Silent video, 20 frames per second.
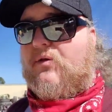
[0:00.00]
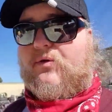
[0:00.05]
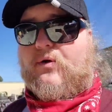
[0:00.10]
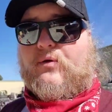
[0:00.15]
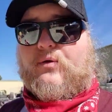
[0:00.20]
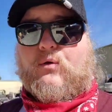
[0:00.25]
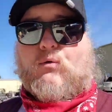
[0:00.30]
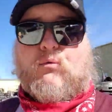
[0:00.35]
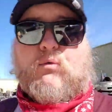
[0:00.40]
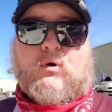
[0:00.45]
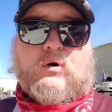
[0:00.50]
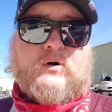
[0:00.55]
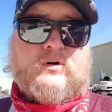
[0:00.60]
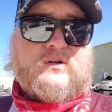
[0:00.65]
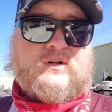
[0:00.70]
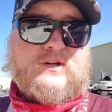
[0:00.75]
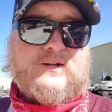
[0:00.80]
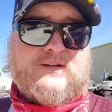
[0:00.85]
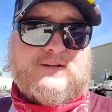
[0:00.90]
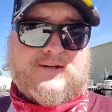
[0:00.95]
They're the
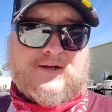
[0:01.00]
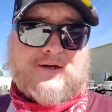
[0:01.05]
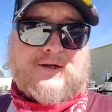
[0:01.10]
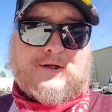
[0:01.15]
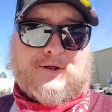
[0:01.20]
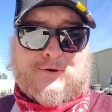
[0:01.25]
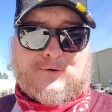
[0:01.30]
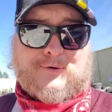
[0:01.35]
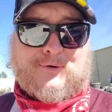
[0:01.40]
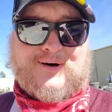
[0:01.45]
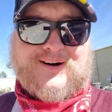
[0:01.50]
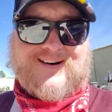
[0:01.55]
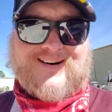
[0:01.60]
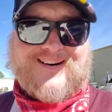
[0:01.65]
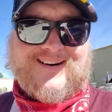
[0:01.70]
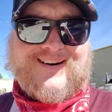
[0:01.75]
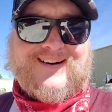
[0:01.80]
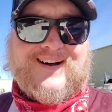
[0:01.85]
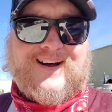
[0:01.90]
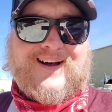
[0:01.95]
worst to send you.
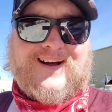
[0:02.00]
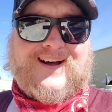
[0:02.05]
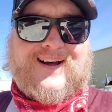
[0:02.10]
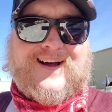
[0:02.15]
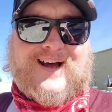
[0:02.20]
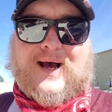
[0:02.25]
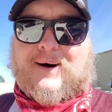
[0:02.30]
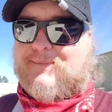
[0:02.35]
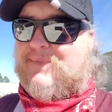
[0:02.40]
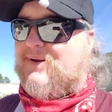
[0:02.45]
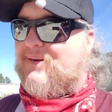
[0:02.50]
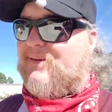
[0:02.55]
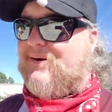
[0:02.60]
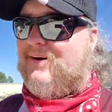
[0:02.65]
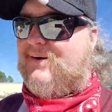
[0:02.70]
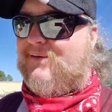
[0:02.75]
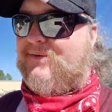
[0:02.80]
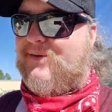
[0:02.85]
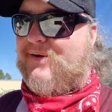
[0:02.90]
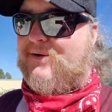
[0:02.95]
I mean,
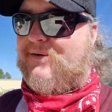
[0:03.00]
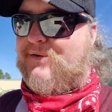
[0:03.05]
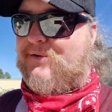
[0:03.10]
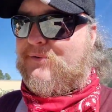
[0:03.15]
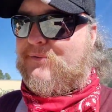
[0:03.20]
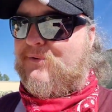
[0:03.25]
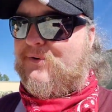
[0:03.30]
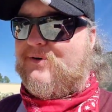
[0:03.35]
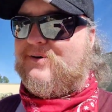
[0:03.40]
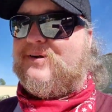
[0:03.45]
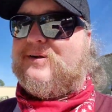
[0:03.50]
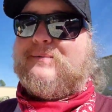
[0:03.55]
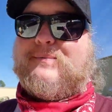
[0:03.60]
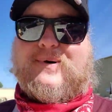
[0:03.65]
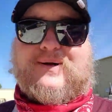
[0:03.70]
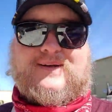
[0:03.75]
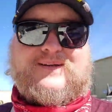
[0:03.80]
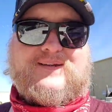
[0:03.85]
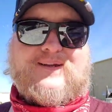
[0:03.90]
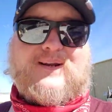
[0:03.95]
they're the worst
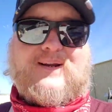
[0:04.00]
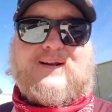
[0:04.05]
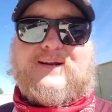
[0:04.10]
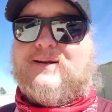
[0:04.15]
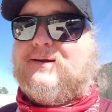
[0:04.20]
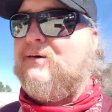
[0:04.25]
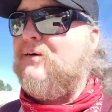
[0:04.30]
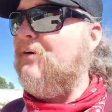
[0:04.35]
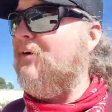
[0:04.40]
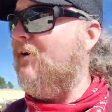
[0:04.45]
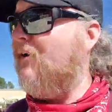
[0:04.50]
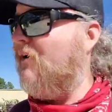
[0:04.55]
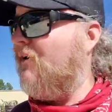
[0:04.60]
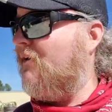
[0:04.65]
about sending you to